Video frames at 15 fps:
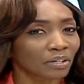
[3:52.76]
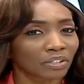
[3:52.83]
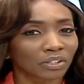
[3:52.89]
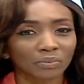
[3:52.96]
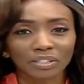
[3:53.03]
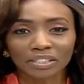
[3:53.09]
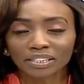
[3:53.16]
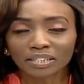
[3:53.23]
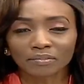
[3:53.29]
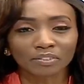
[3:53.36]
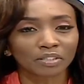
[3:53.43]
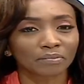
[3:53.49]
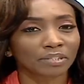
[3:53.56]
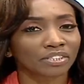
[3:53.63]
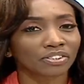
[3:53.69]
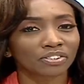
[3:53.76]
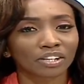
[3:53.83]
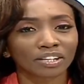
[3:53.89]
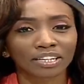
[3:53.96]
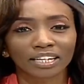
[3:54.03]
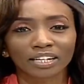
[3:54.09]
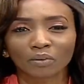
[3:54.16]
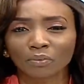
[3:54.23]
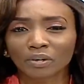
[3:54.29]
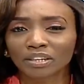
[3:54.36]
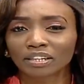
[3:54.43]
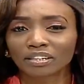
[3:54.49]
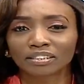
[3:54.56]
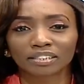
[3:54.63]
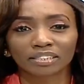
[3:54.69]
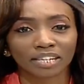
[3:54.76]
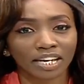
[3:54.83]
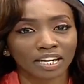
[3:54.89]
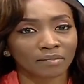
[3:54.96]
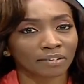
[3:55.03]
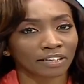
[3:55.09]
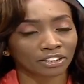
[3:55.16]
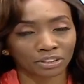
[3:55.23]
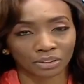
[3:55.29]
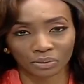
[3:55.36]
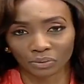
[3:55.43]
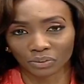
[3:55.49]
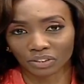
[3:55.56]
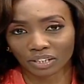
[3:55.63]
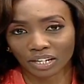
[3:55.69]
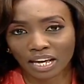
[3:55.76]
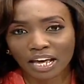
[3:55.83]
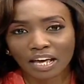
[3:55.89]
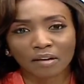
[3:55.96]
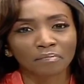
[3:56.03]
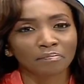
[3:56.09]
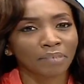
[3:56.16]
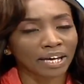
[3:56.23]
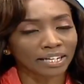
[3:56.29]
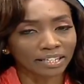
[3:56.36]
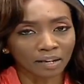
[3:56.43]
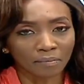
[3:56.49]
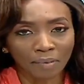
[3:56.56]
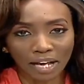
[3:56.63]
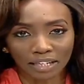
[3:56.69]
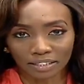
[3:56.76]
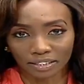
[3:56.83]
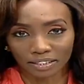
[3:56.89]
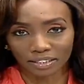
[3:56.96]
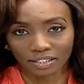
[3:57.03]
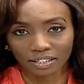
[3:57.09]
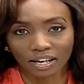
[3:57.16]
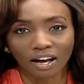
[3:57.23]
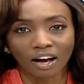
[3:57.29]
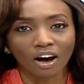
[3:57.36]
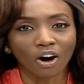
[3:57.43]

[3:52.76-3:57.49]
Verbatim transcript: Because we seem to be struggling with the same issues bed capacity,